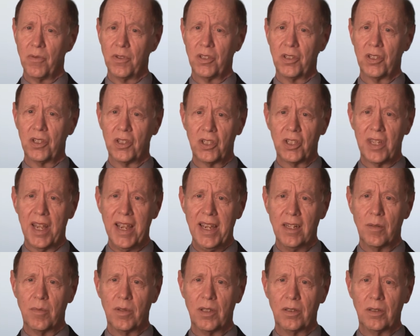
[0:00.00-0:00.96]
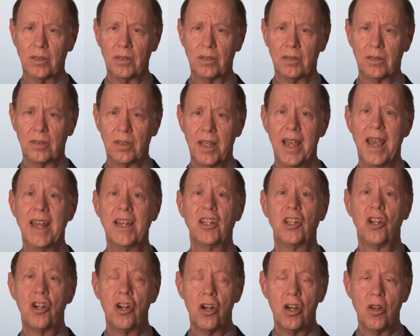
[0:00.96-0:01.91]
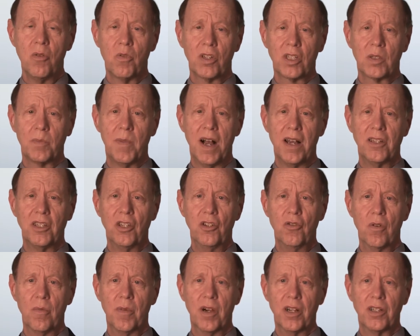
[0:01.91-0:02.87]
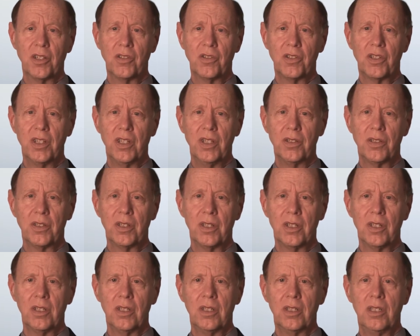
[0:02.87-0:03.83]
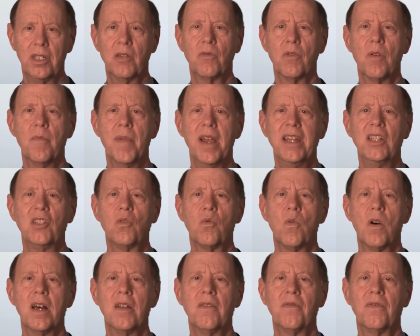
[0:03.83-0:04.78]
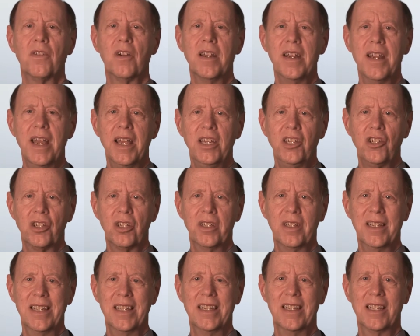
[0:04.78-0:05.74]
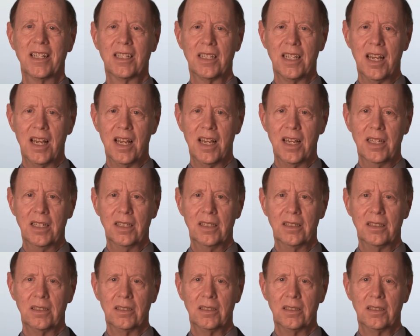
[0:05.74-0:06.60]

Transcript: was sustainable and could respond to new emergencies, it remains one for a nation in decline.